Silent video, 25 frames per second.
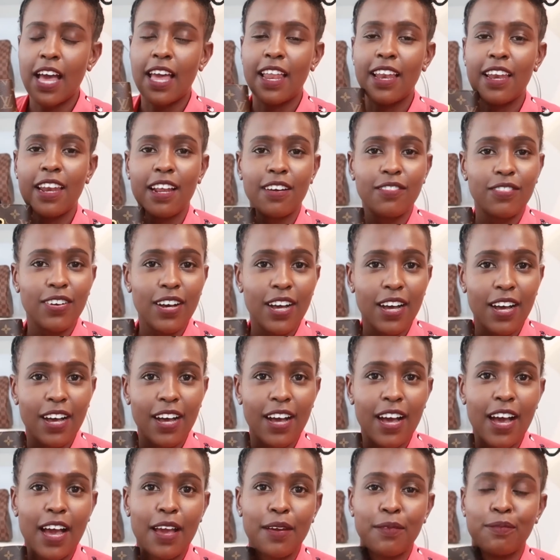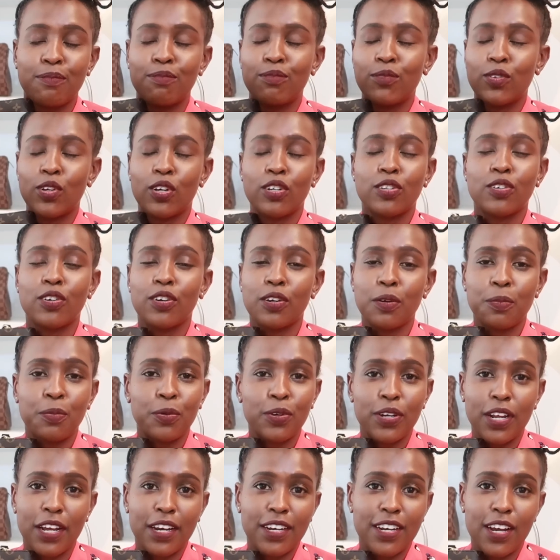I love her. I'm not gonna
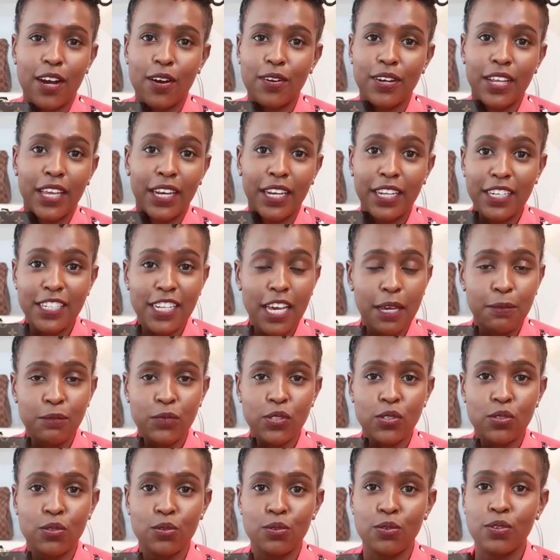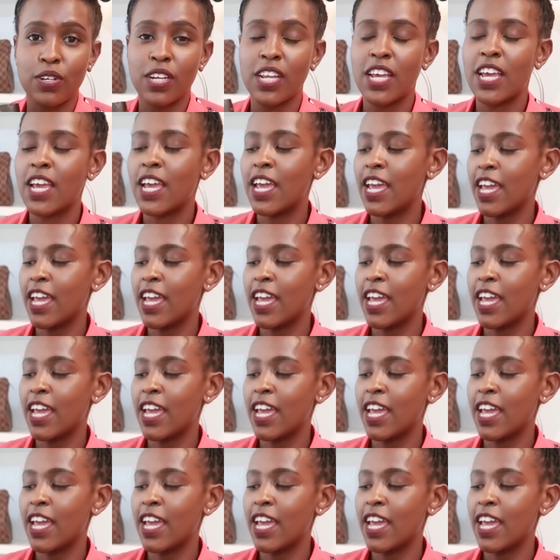put her down anytime soon.